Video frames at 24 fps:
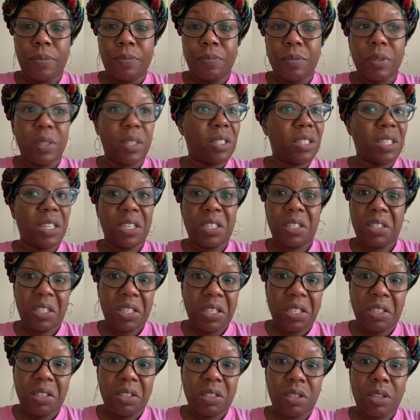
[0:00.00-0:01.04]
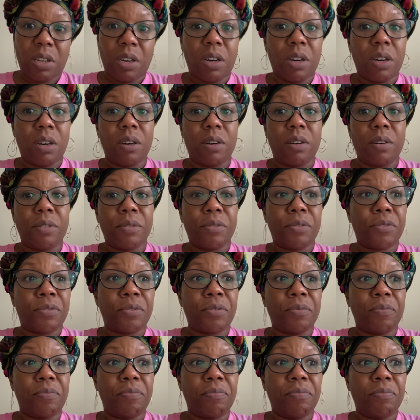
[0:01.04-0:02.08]
the citizens of
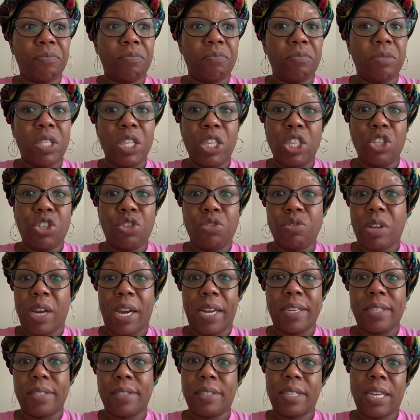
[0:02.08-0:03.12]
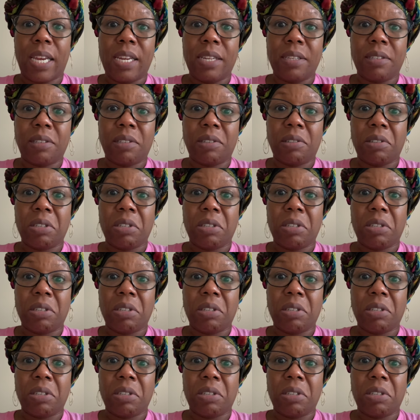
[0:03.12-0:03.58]
these United States,